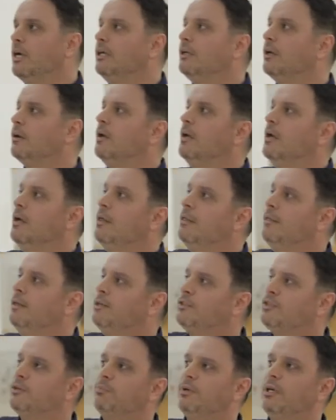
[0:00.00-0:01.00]
You know,
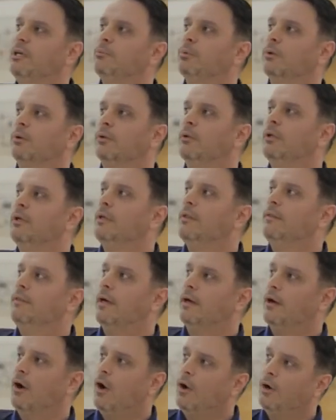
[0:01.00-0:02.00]
these are people
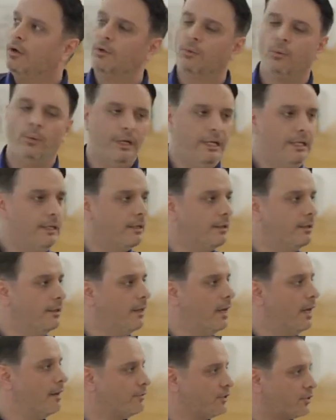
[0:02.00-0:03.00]
that are Greek,
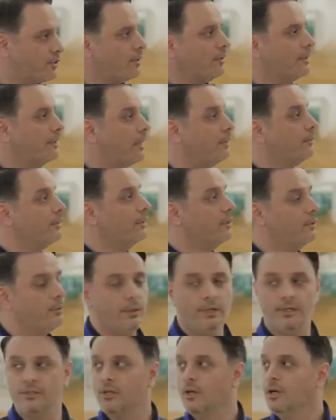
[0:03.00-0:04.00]
have started out in
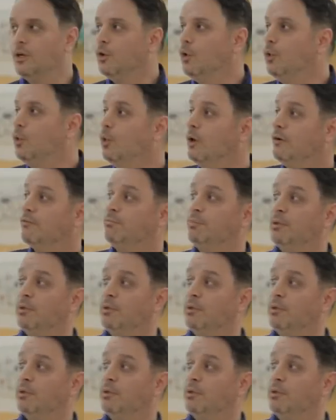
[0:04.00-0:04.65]
Greece, who have